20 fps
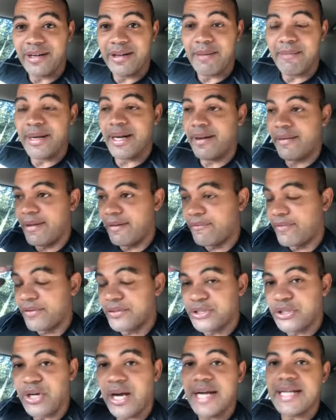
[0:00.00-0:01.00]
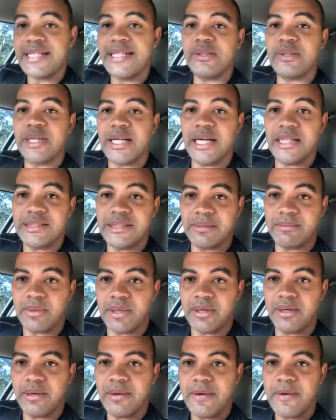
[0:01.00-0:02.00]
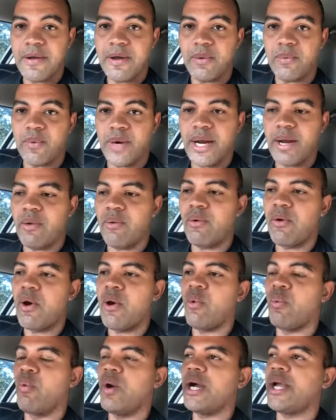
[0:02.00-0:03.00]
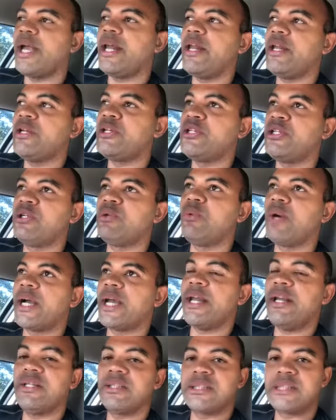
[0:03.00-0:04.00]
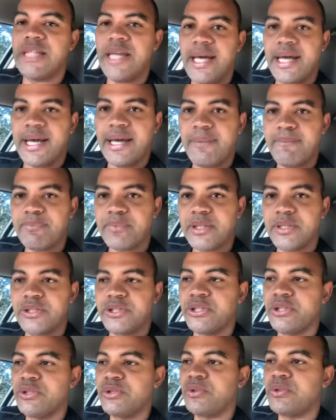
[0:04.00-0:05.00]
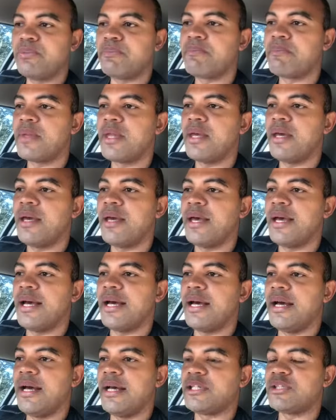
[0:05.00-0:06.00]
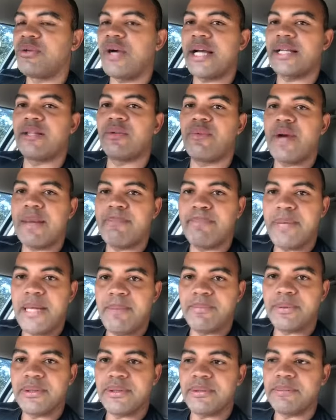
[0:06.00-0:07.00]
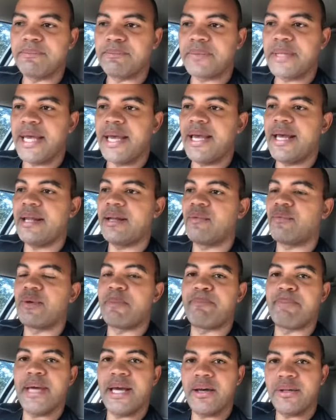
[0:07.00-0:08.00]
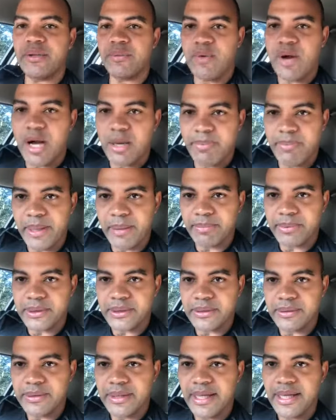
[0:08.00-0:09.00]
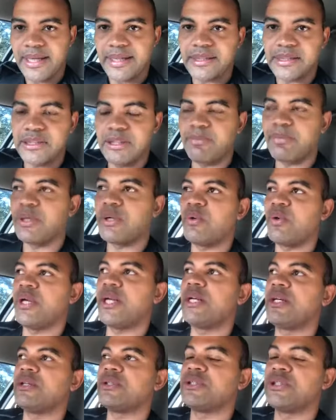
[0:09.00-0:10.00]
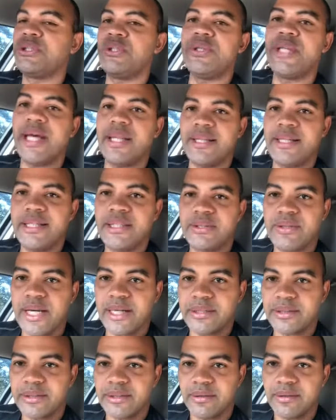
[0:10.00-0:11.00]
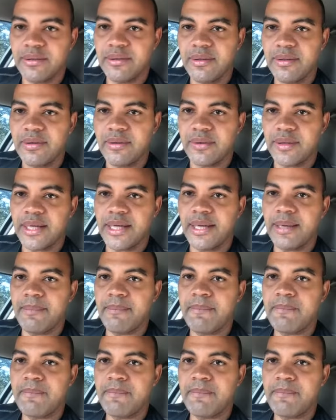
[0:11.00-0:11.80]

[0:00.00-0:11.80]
If it's your ideal customer, right? What can you do? What can you say to attract the right people and repel the wrong people is super critical to that lead attractor. Okay.